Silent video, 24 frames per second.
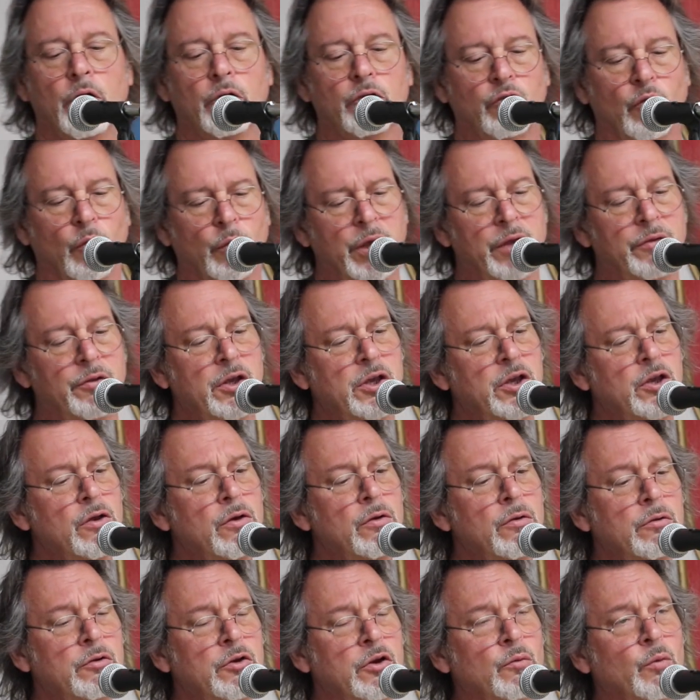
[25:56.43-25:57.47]
So in the
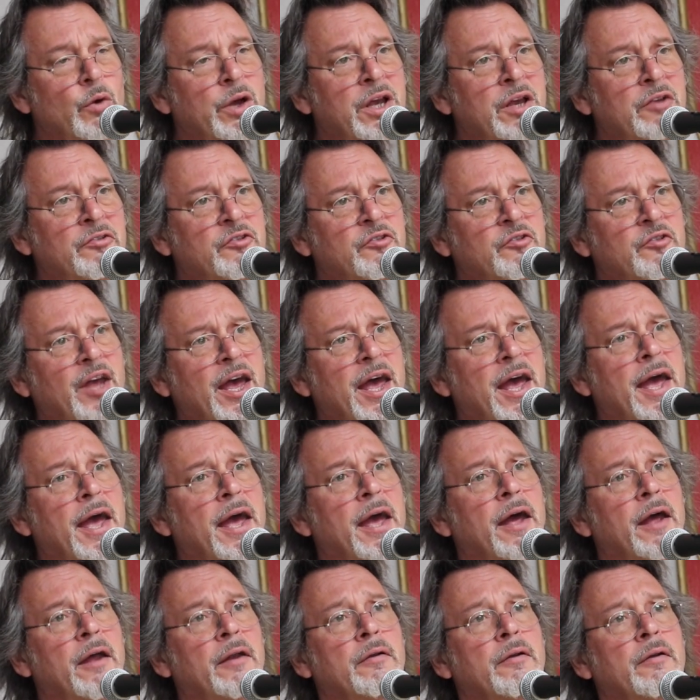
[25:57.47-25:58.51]
union we
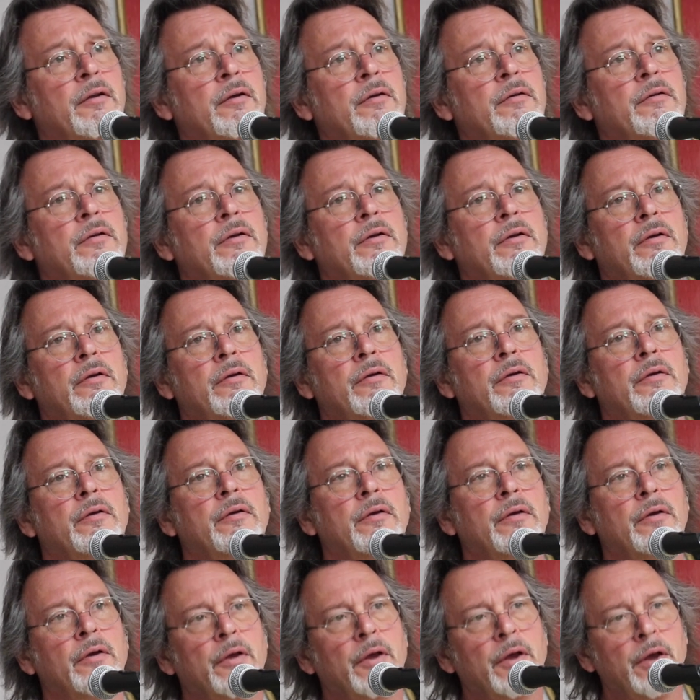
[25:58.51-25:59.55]
stand,
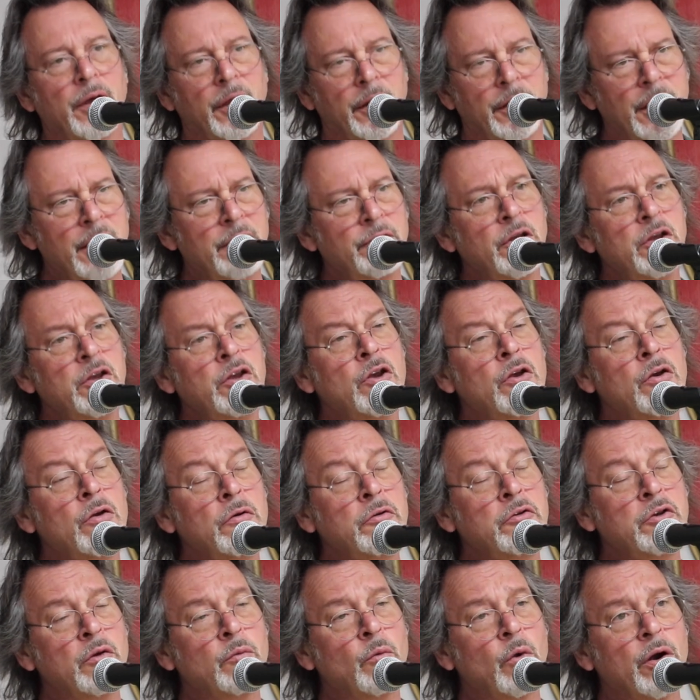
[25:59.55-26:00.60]
and in the
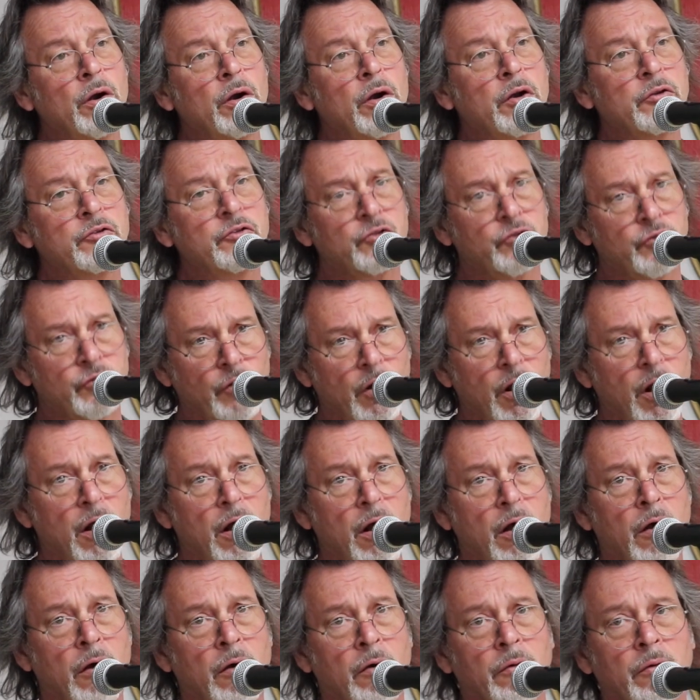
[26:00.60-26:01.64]
union we're
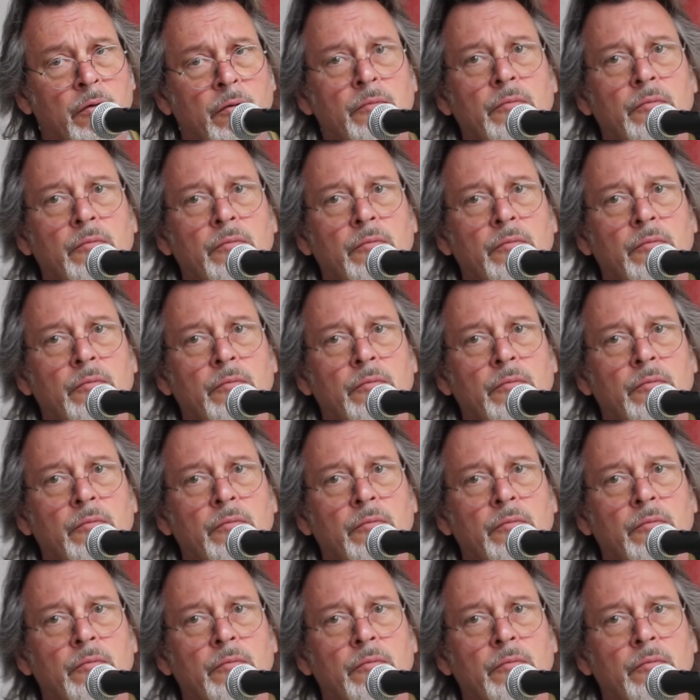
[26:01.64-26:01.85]
strong.